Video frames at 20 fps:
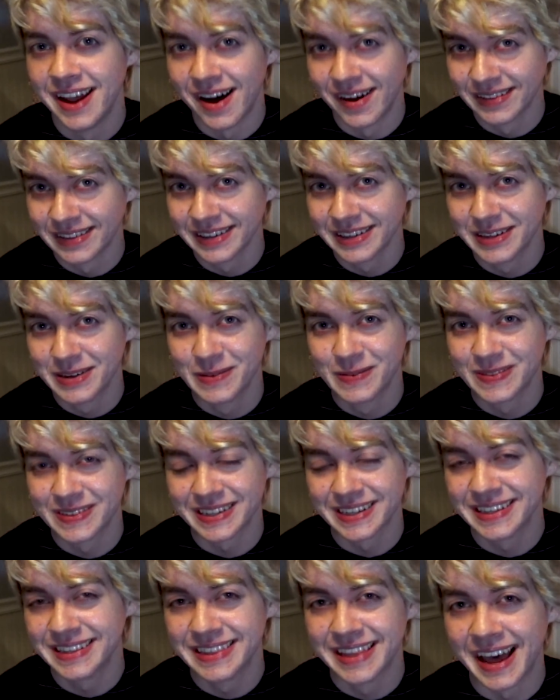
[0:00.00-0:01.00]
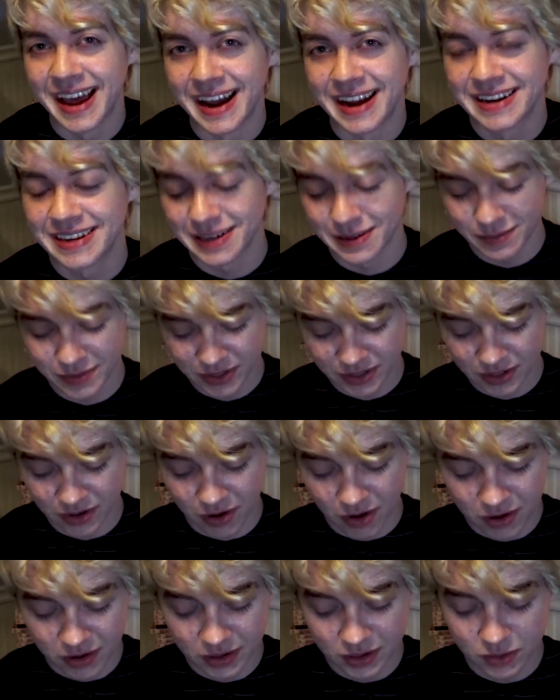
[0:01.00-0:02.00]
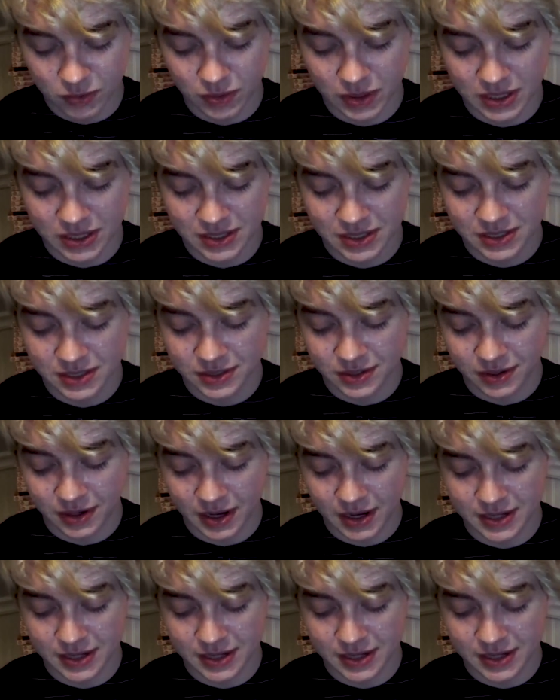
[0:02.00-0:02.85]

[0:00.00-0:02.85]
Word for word: now that you've seen that, I'm sure all your questions are